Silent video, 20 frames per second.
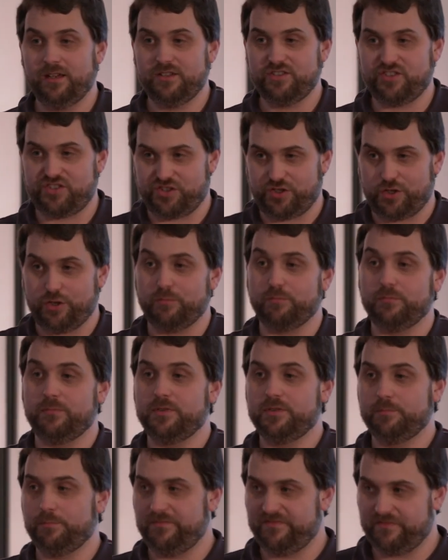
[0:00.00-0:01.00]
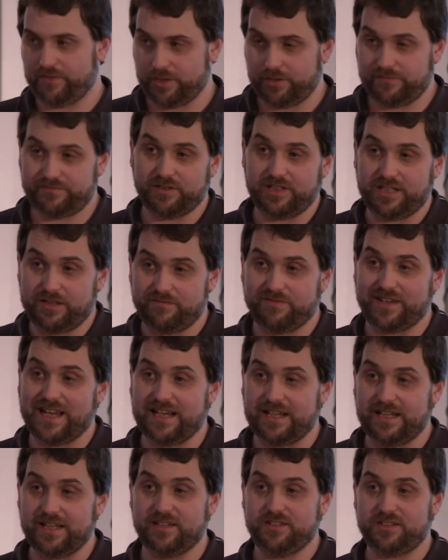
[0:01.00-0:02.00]
some perfectly
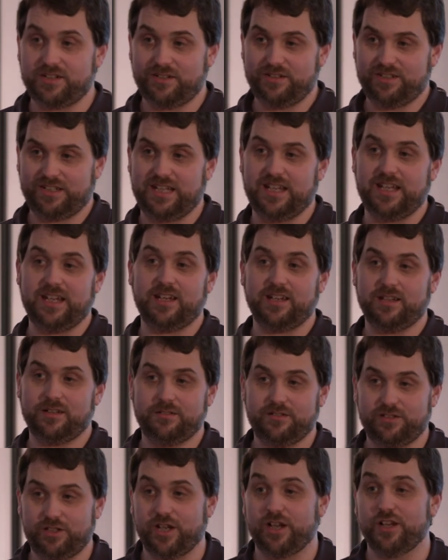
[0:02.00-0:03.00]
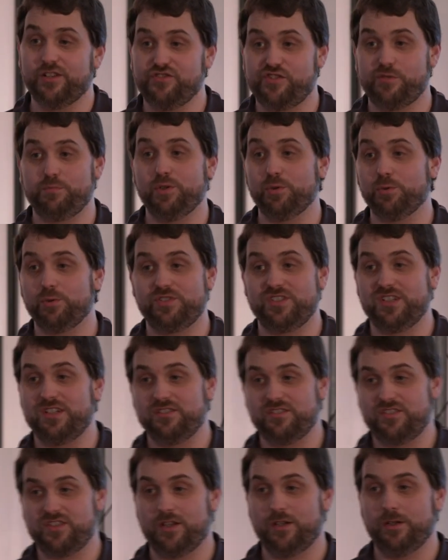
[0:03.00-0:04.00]
valid kit can't support
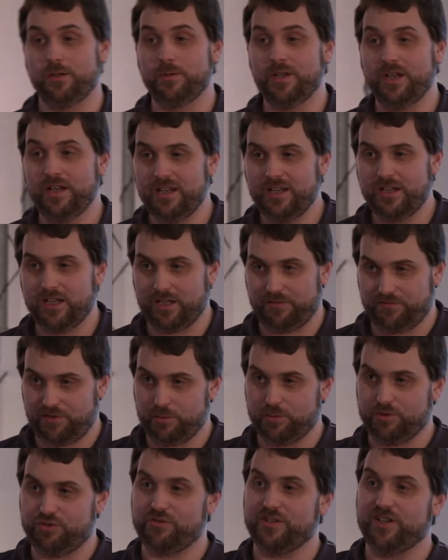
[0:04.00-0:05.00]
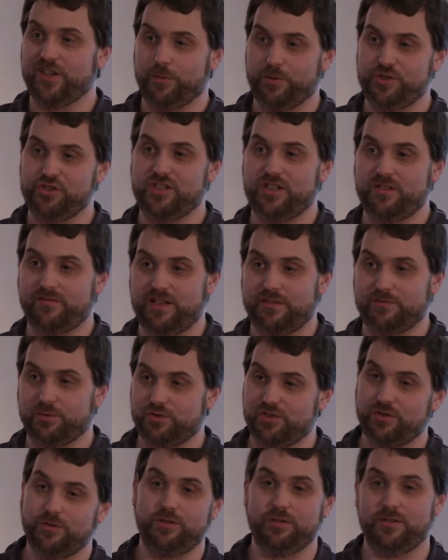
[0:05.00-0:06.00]
it. So if you were trying to achieve level
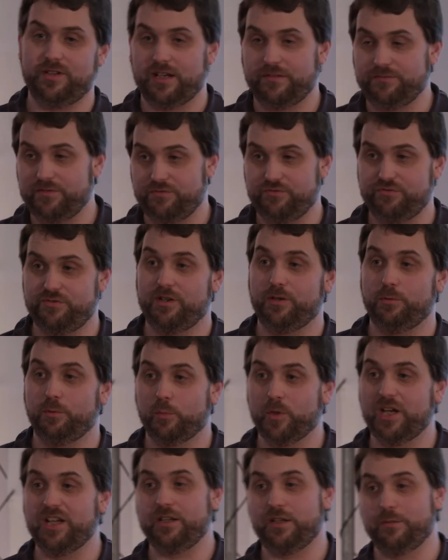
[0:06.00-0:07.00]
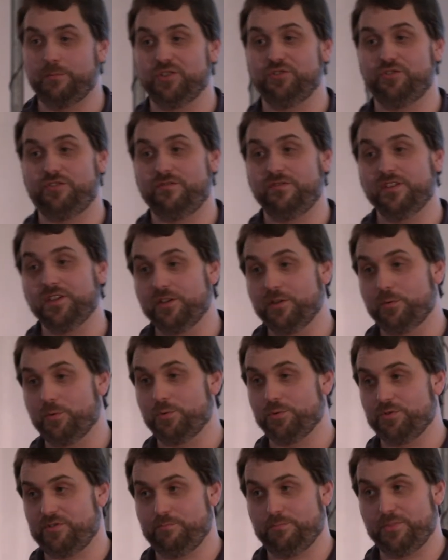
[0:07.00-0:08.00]
2, you'd have to throw away a bunch of
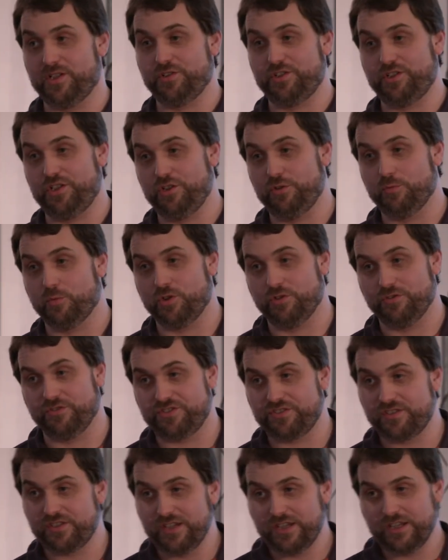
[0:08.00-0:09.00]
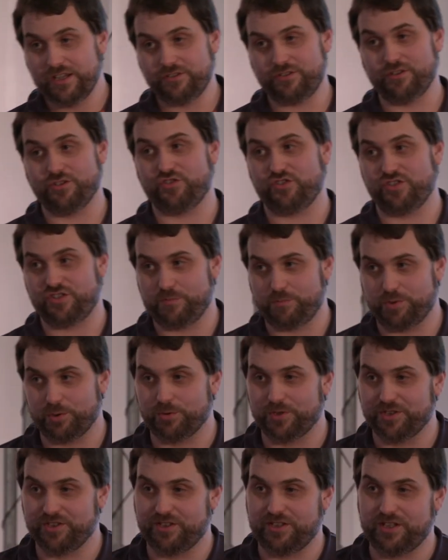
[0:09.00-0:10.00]
firewalls and buy new ones just to
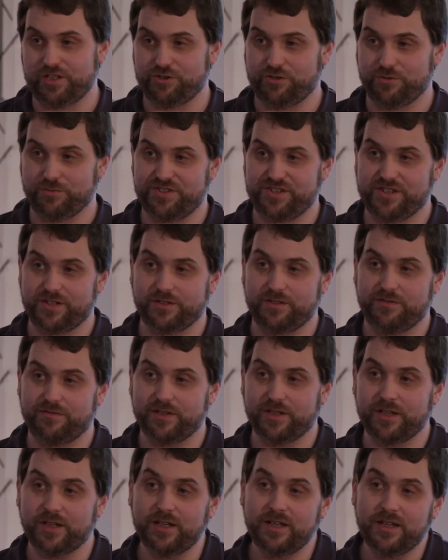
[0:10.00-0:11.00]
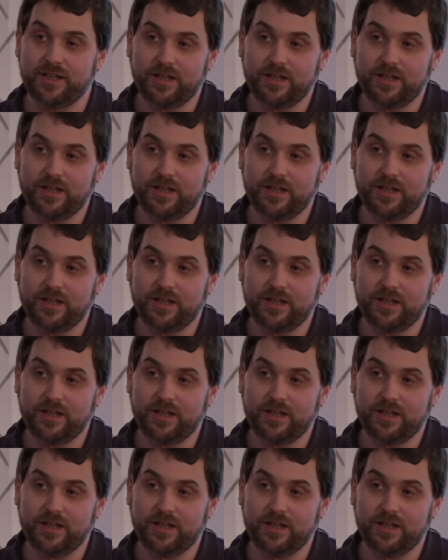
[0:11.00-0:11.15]
support an additional cipher.